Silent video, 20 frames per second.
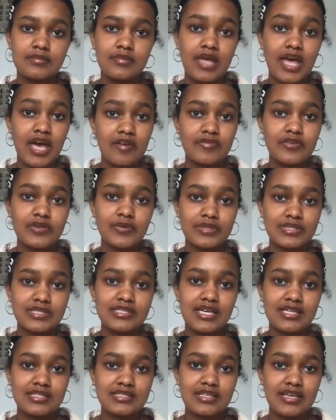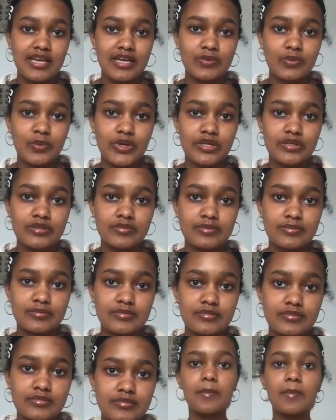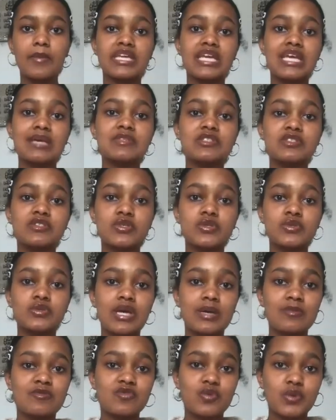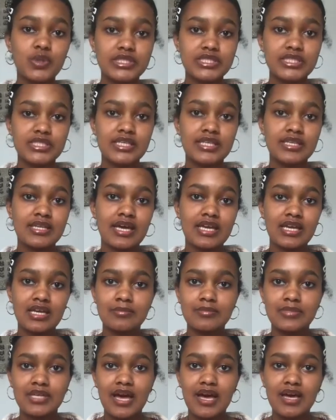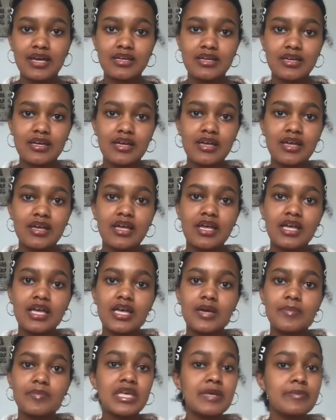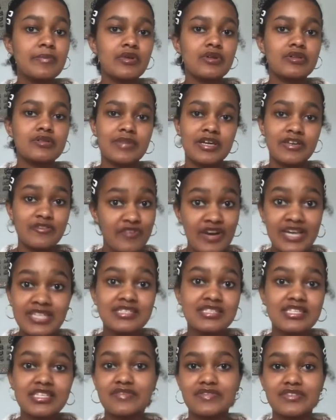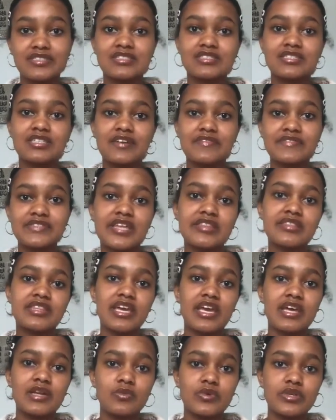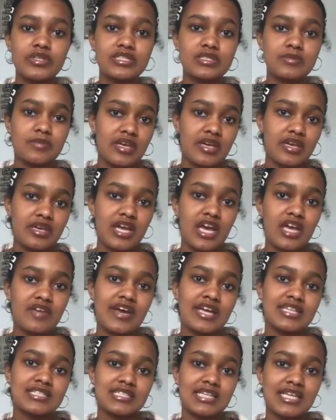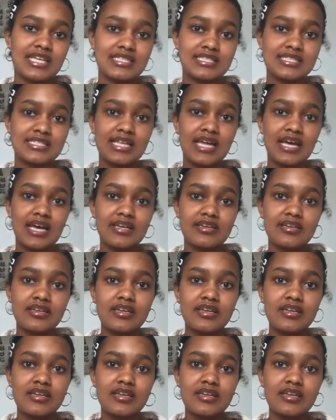Everyone says the N-word. My name is Noon, I'm 14, and I'm black. People, my friends even, have said the N-word to me, and I've had to let it slide.